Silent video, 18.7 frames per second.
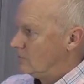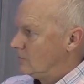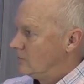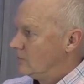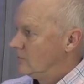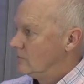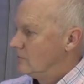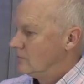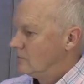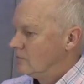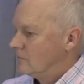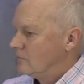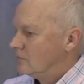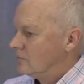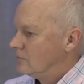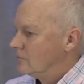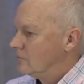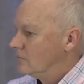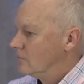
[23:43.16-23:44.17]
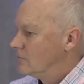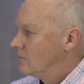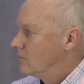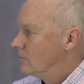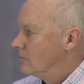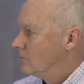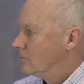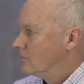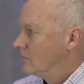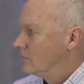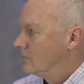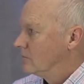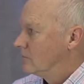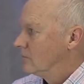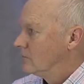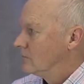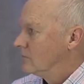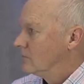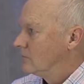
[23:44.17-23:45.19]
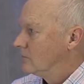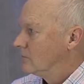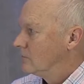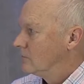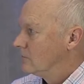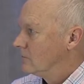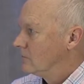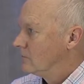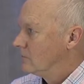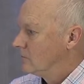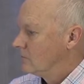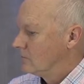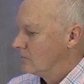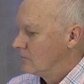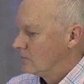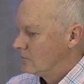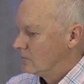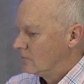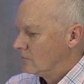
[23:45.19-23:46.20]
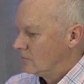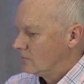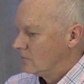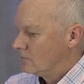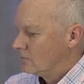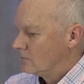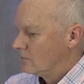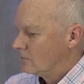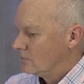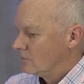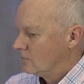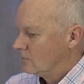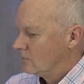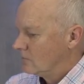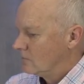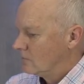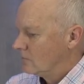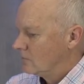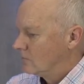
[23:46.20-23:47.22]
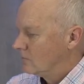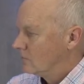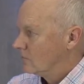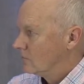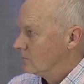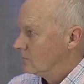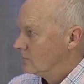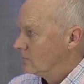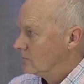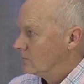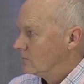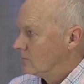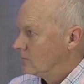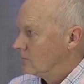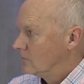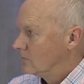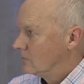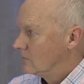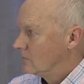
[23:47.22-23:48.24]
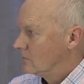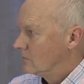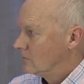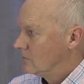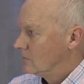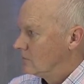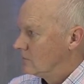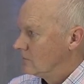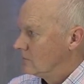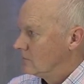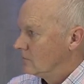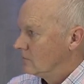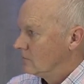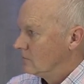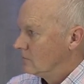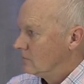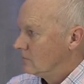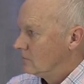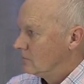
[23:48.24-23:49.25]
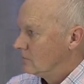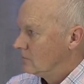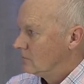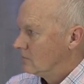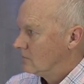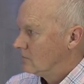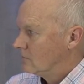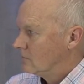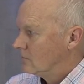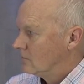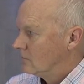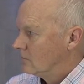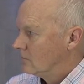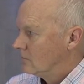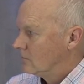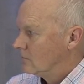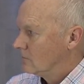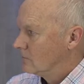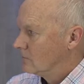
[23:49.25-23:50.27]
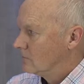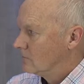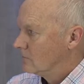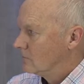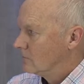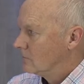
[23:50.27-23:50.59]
No words are spoken by the person on screen.